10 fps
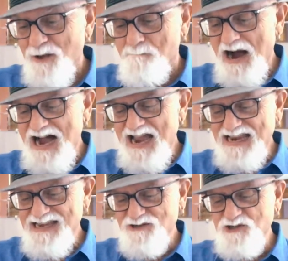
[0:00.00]
My
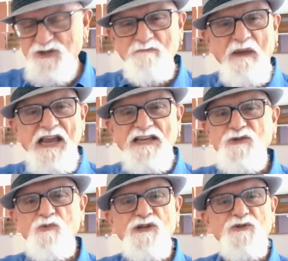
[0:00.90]
inner space
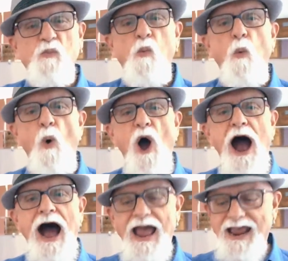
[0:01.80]
was
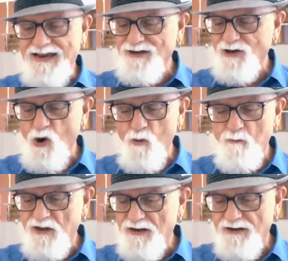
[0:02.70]
wide
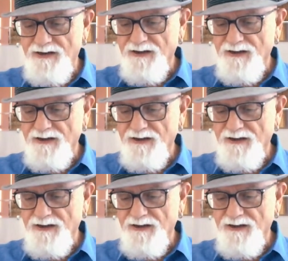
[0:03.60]
open.